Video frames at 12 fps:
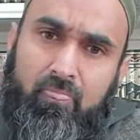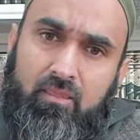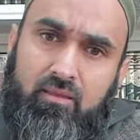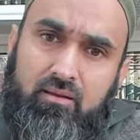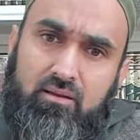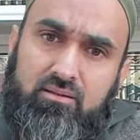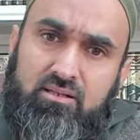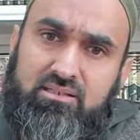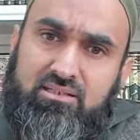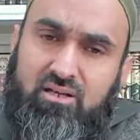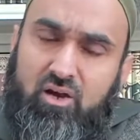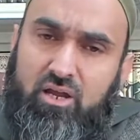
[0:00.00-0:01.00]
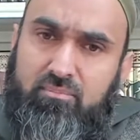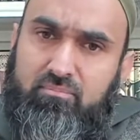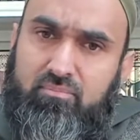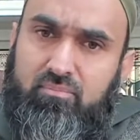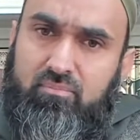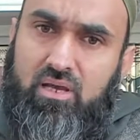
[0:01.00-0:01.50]
the time,
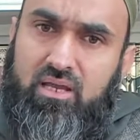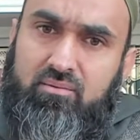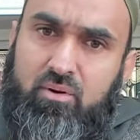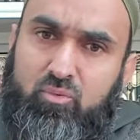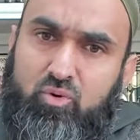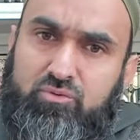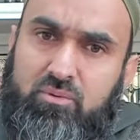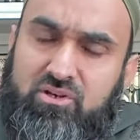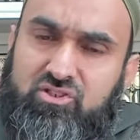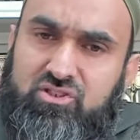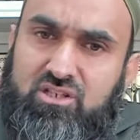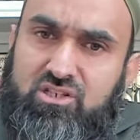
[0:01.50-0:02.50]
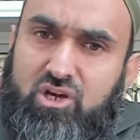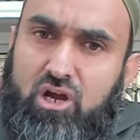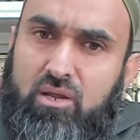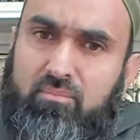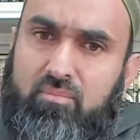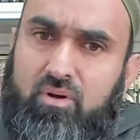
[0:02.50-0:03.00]
and Imam Qudri mentioned the
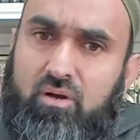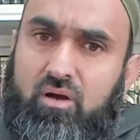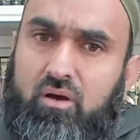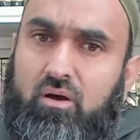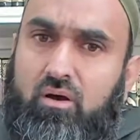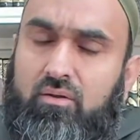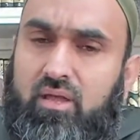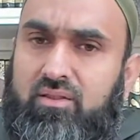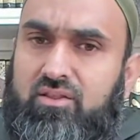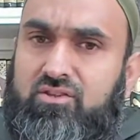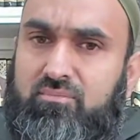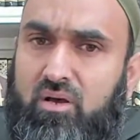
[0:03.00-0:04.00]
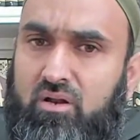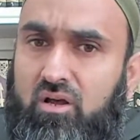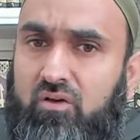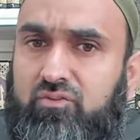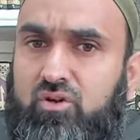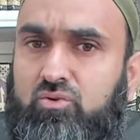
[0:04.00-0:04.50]
time and the zamana
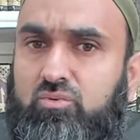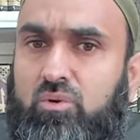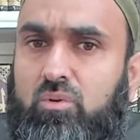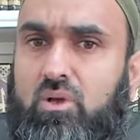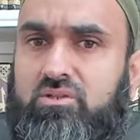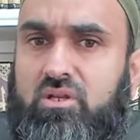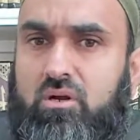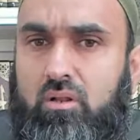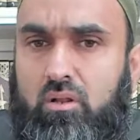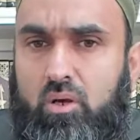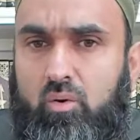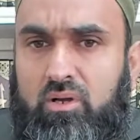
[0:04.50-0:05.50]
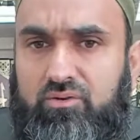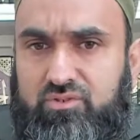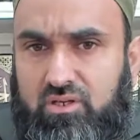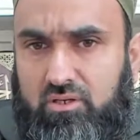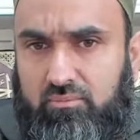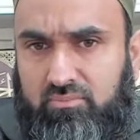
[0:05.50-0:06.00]
after Rasulullah sallallahu alaihi
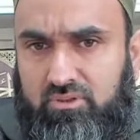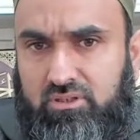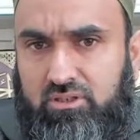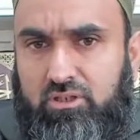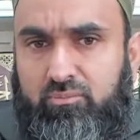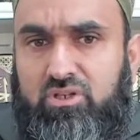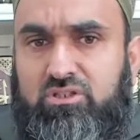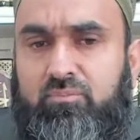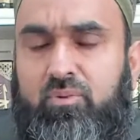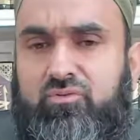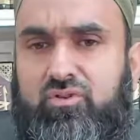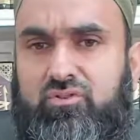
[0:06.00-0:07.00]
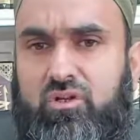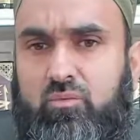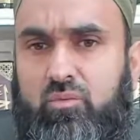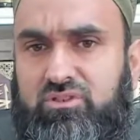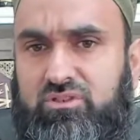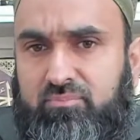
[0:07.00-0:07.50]
wasallam, because the Prophet sallallahu
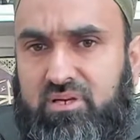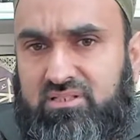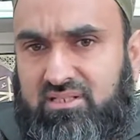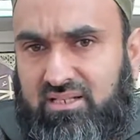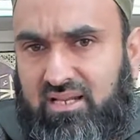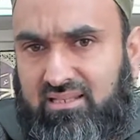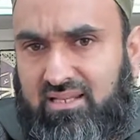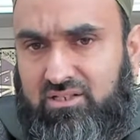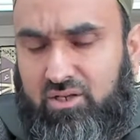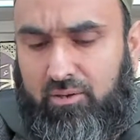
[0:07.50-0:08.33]
was present in that time.